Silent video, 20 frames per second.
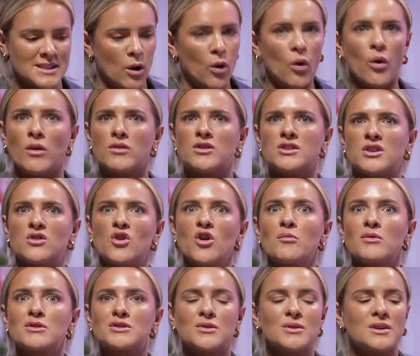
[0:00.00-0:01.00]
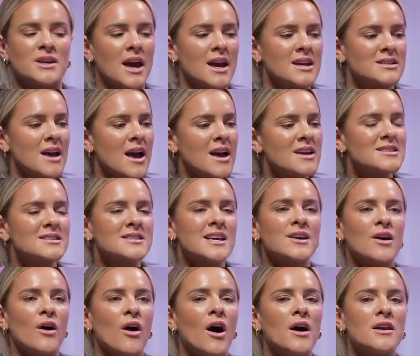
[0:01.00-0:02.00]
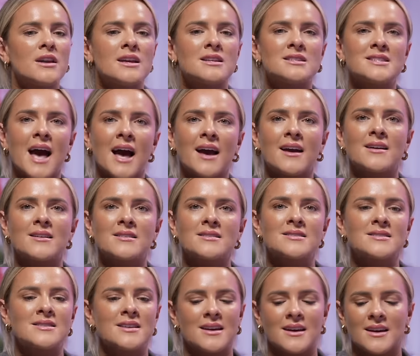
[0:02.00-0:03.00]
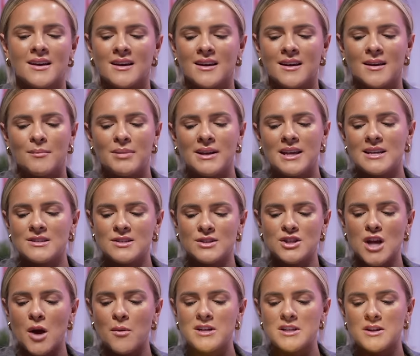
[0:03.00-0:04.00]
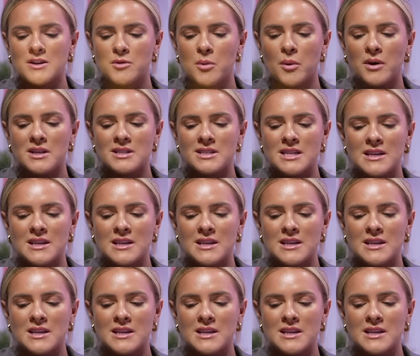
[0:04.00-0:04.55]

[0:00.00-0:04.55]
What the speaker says: or just a normal suitcase, stick it on, tag us, please, and show us, because we want to see